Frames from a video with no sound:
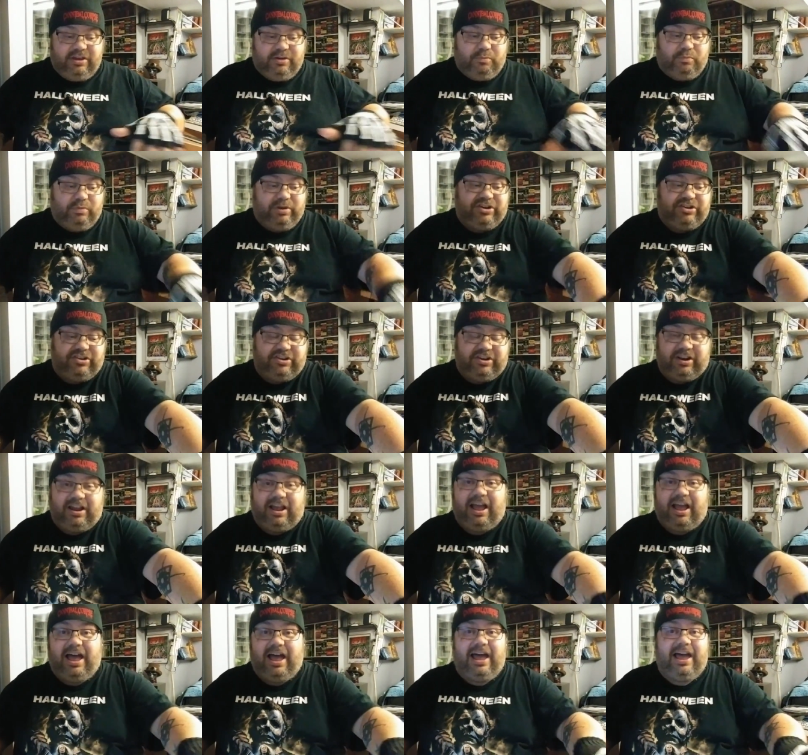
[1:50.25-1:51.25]
which
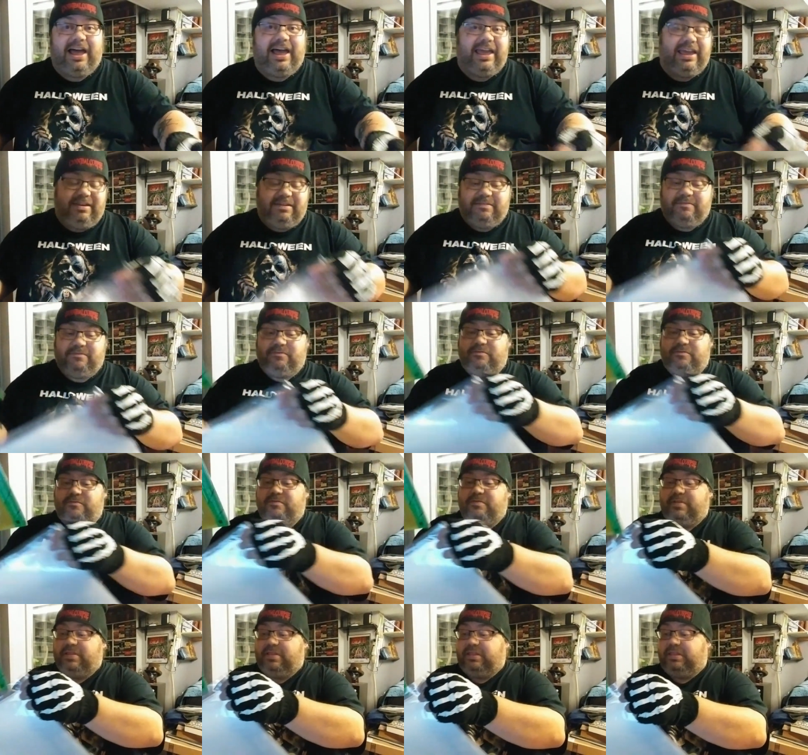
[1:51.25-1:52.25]
I
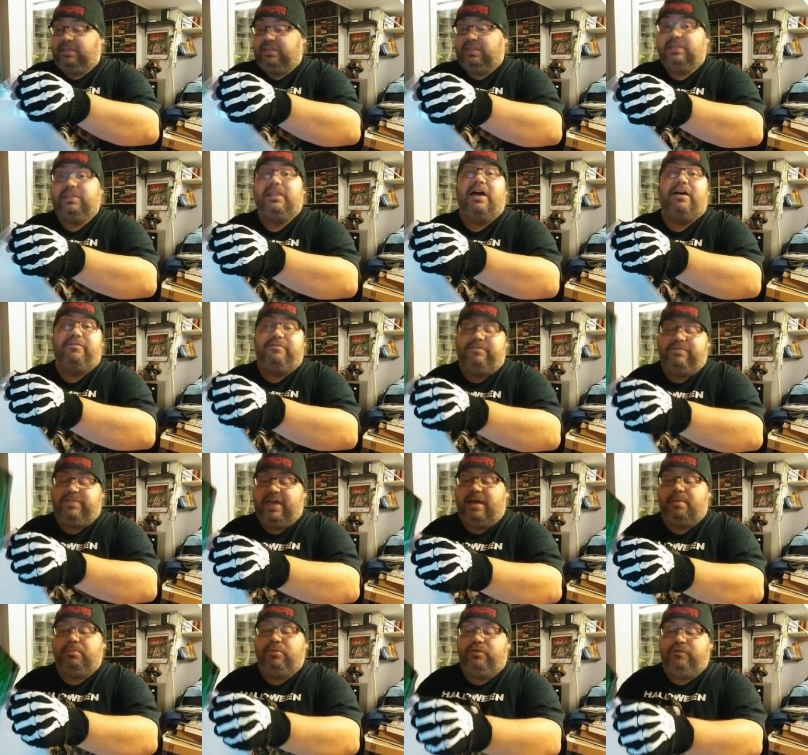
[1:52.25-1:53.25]
love
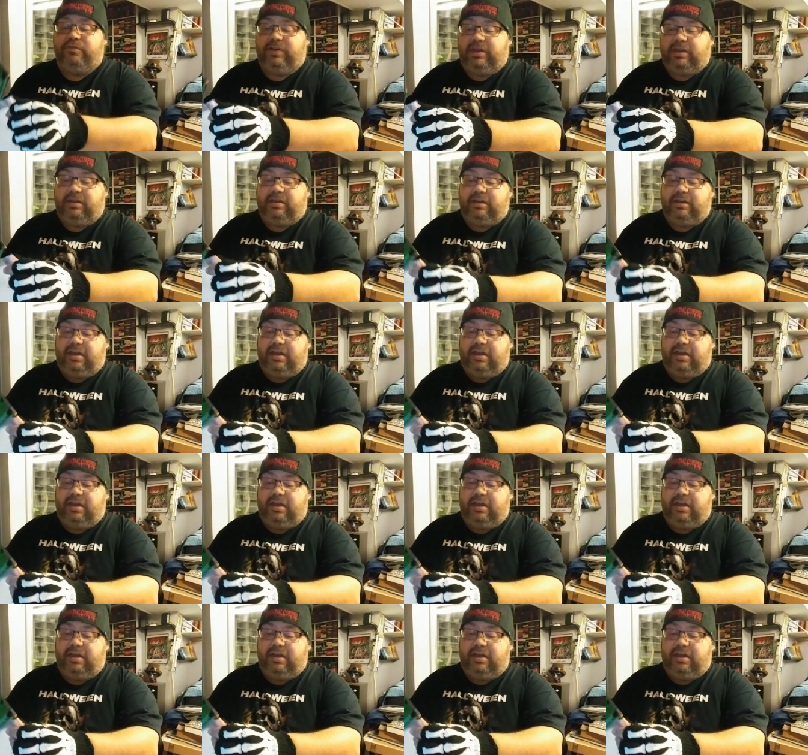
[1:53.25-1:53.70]
that movie.